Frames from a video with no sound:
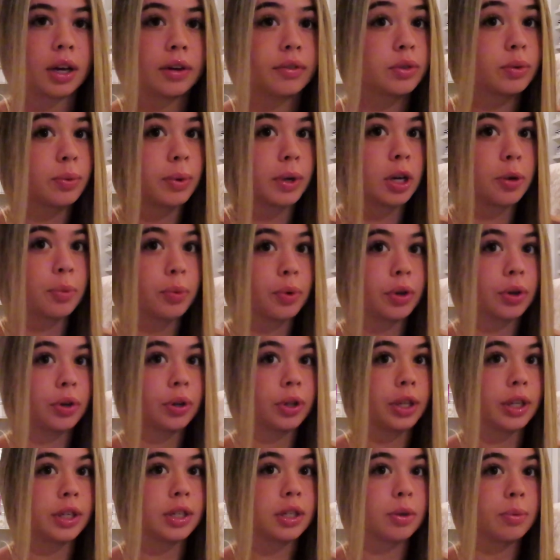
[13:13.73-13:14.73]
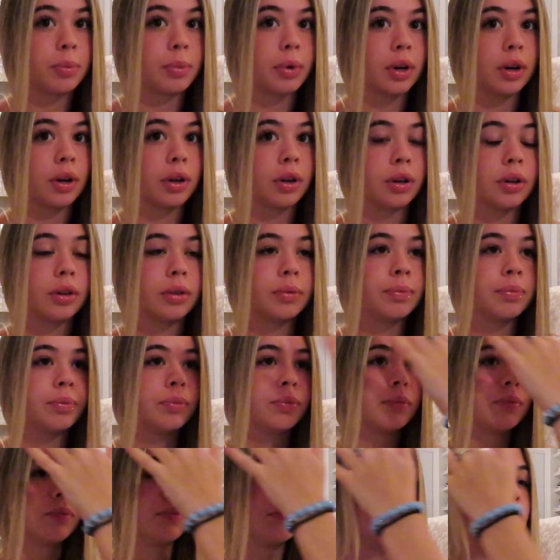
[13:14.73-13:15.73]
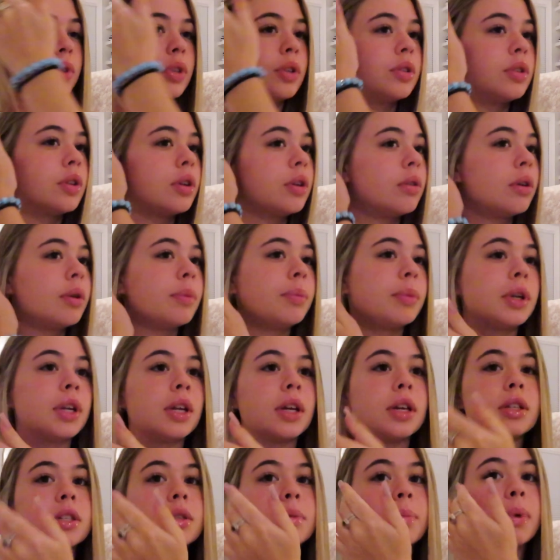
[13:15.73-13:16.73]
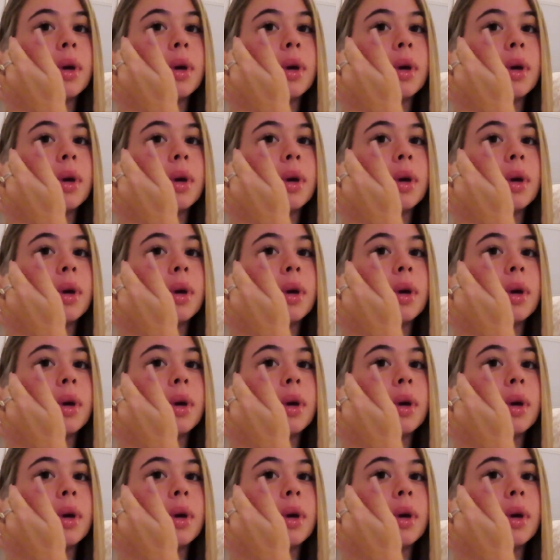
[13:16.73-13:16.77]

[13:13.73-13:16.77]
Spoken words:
have to wake up early tomorrow, so I'm gonna get to